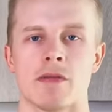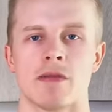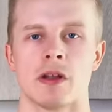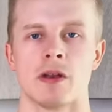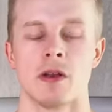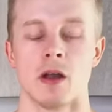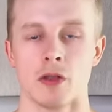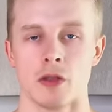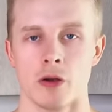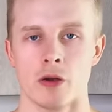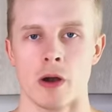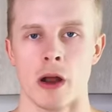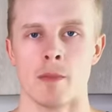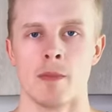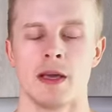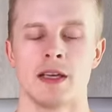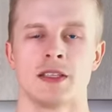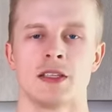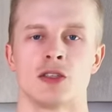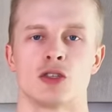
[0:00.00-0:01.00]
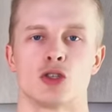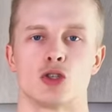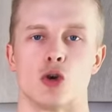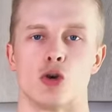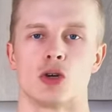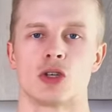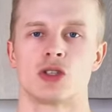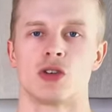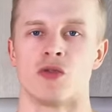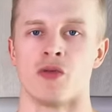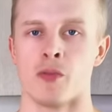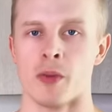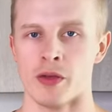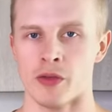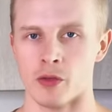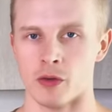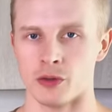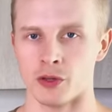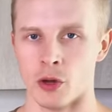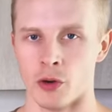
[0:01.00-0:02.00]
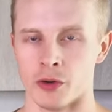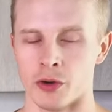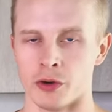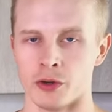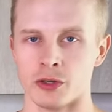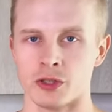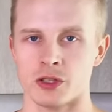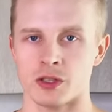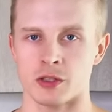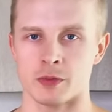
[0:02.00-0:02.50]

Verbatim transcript: have another amazing source of methyl donors,